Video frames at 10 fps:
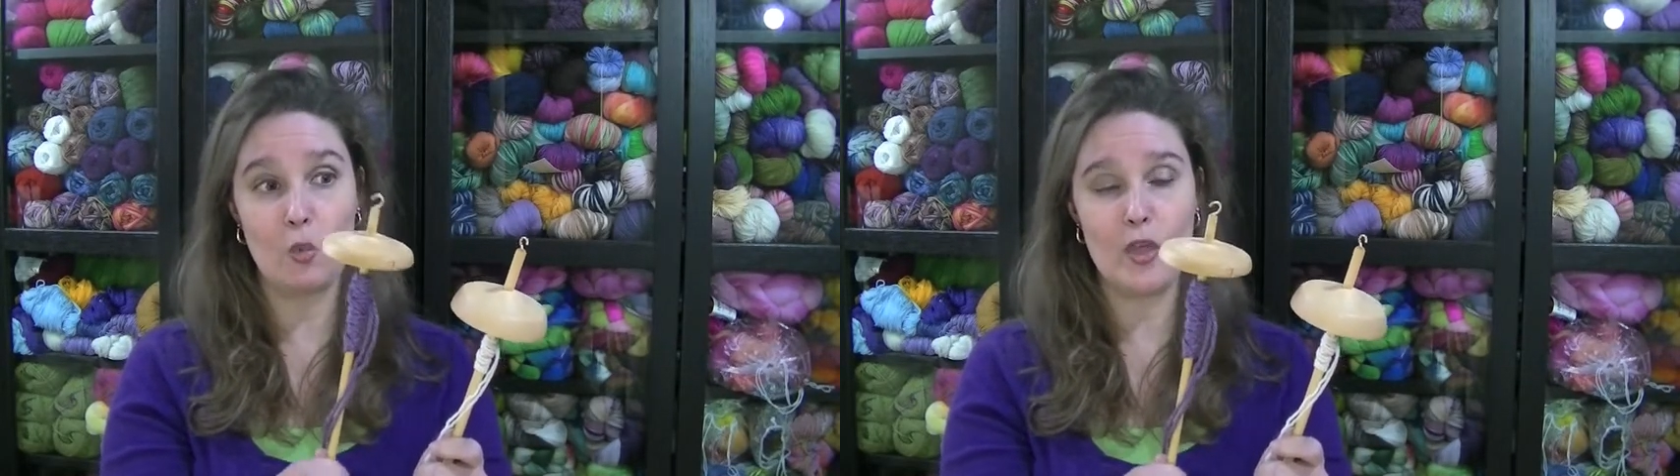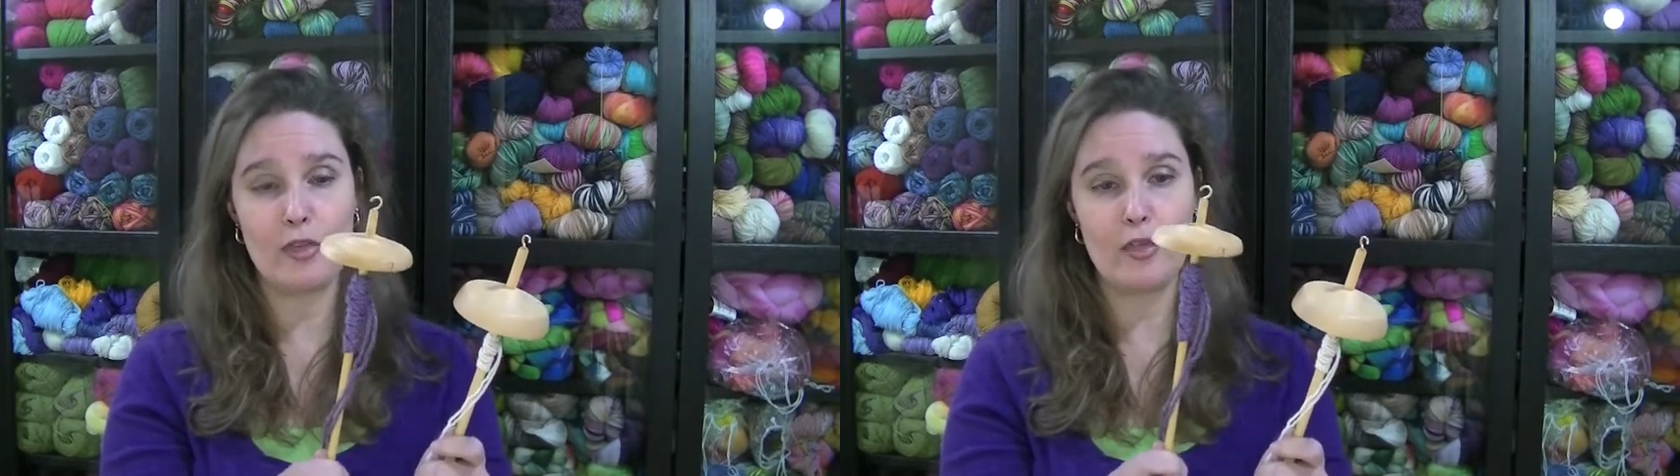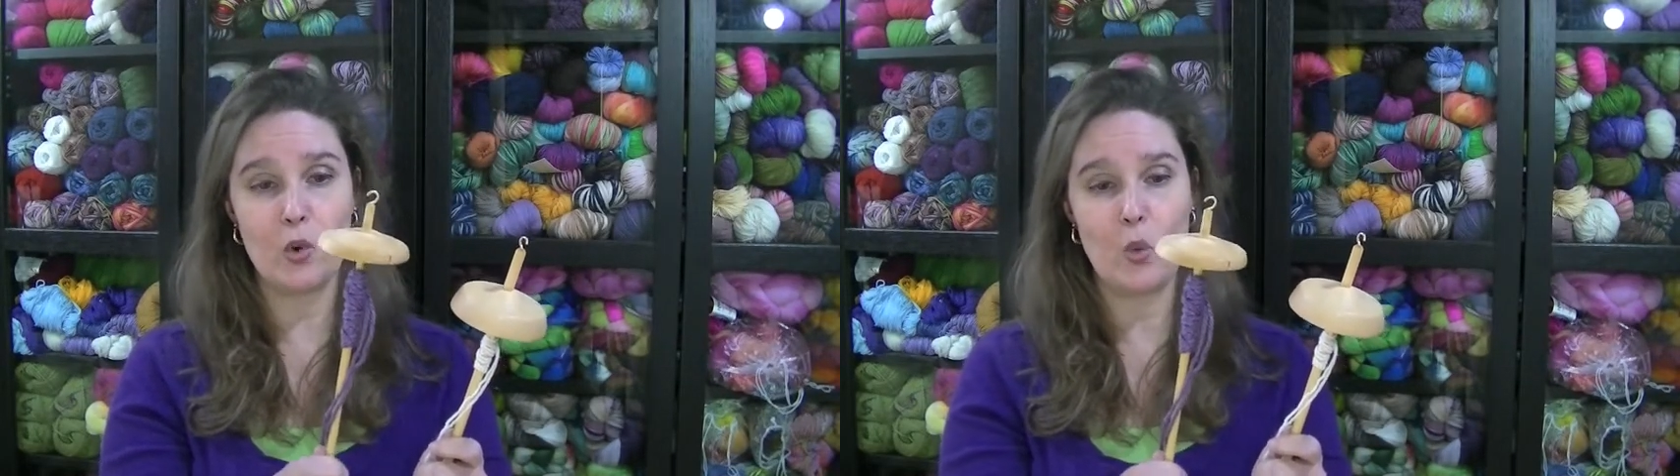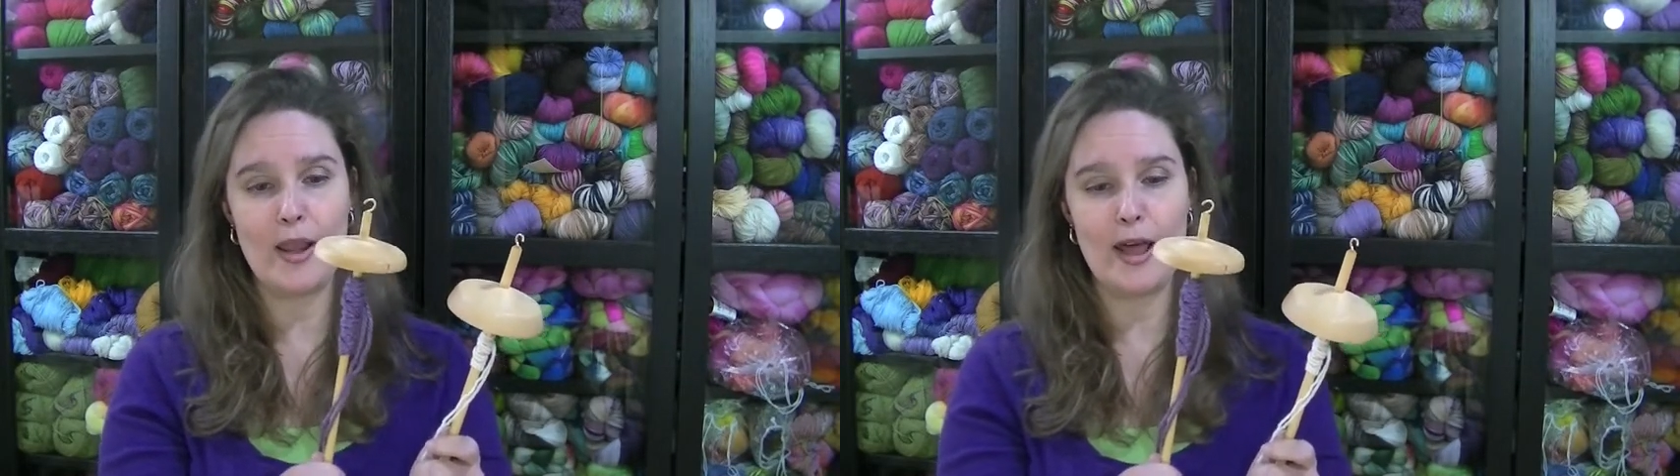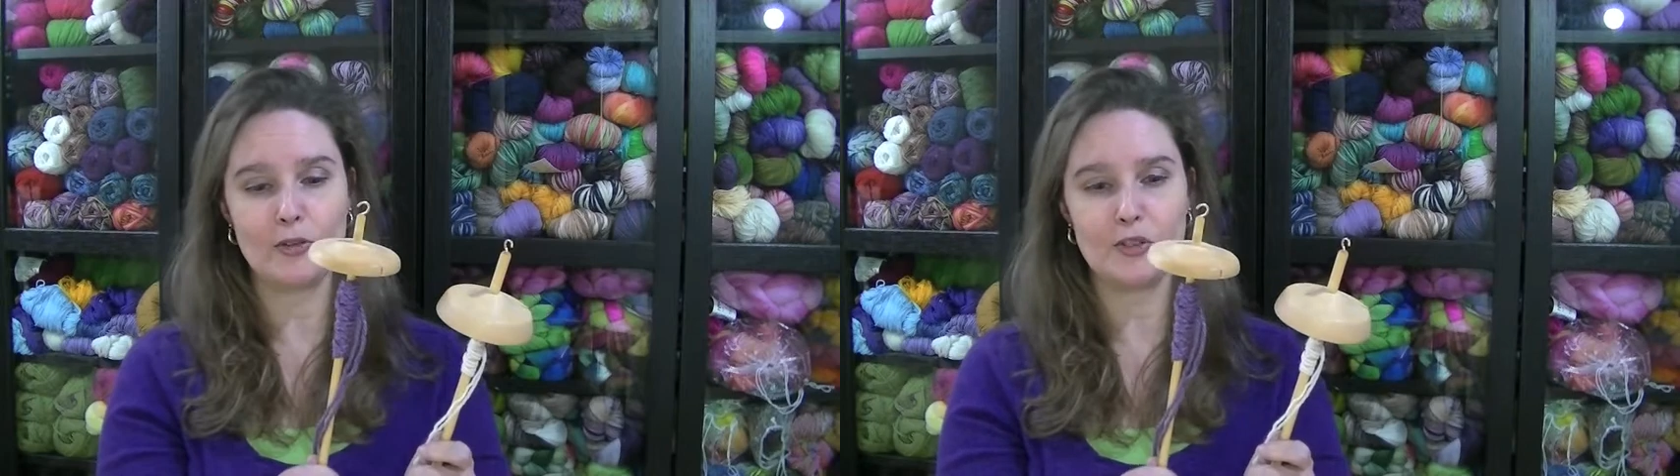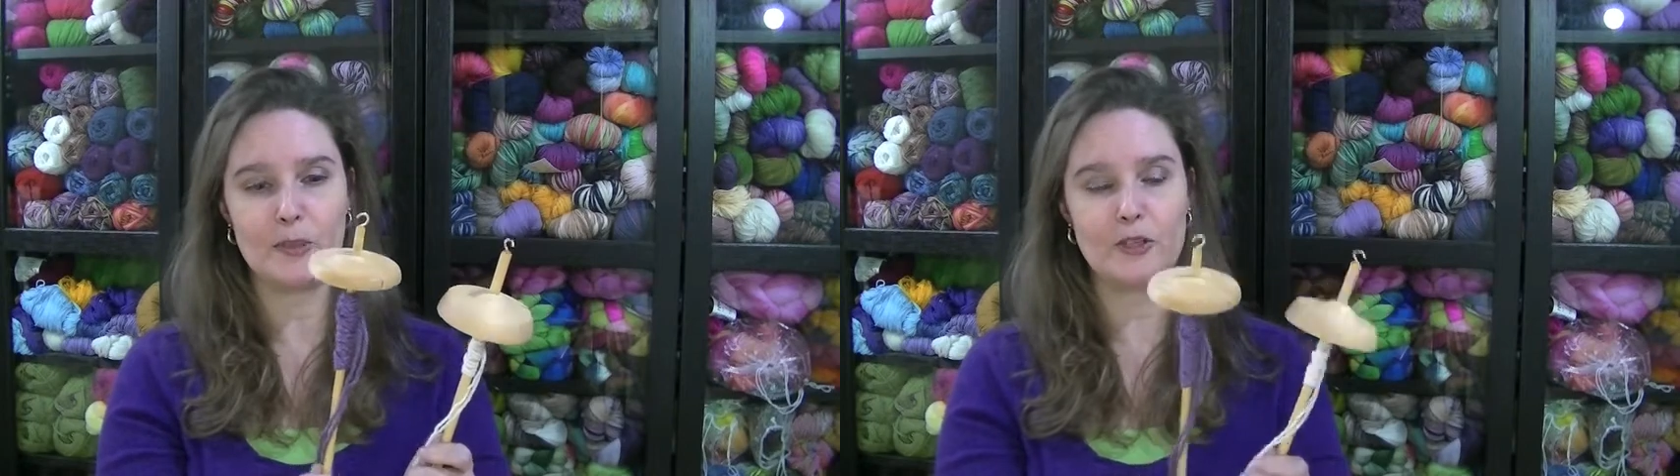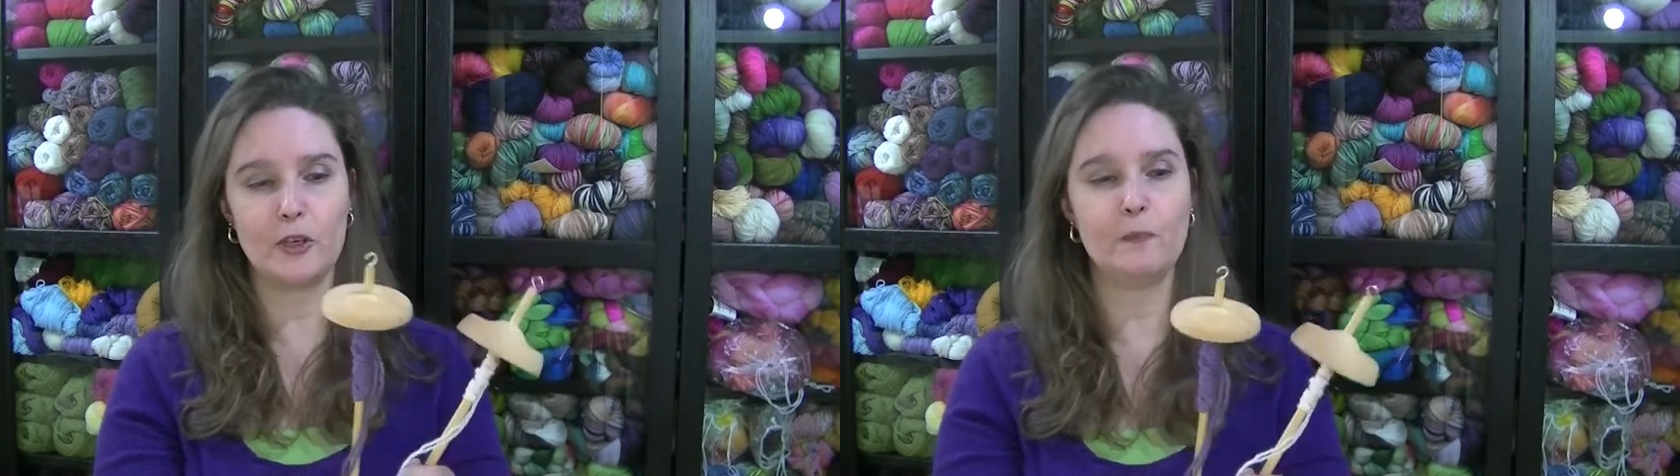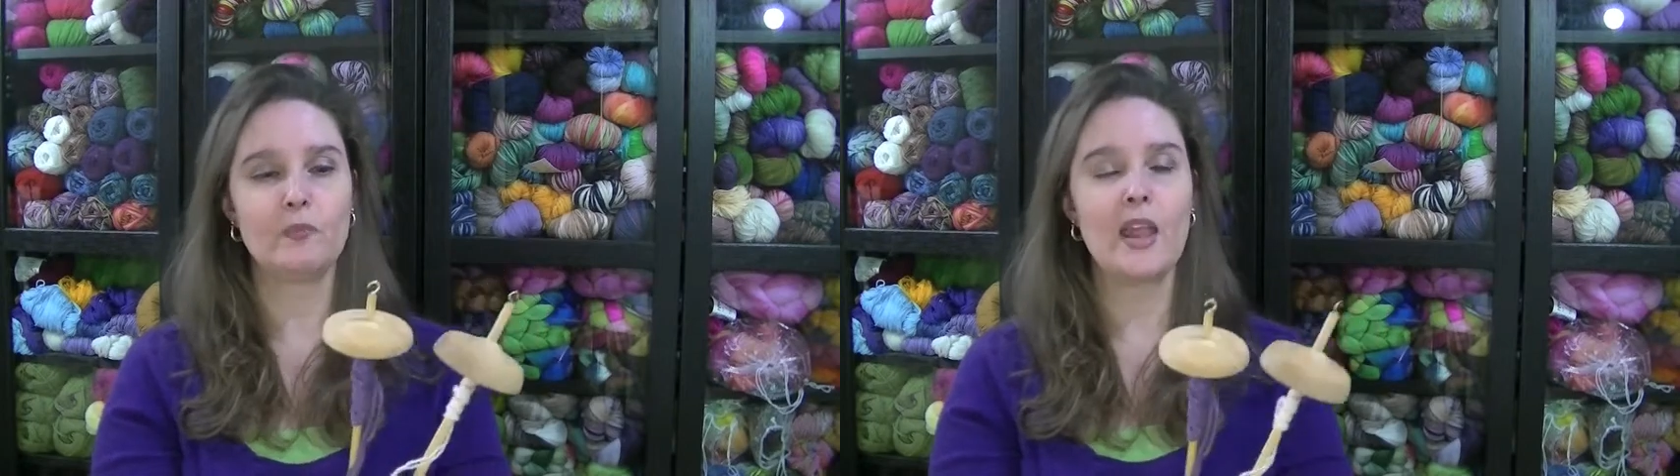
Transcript: with the one ounce spindle.